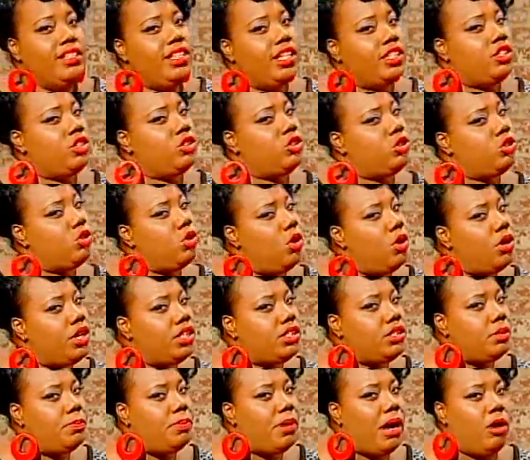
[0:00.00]
that the
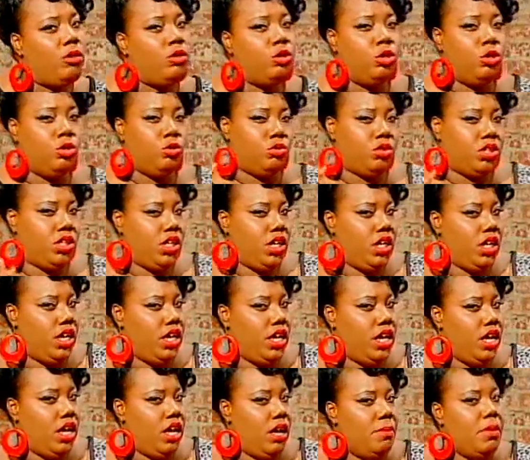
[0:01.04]
song is about Little
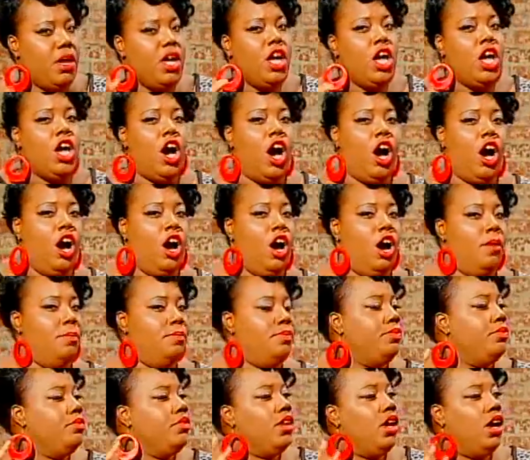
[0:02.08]
Kim,
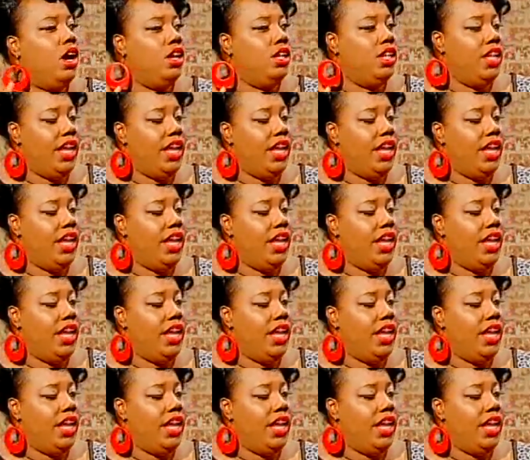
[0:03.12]
Lady Gaga.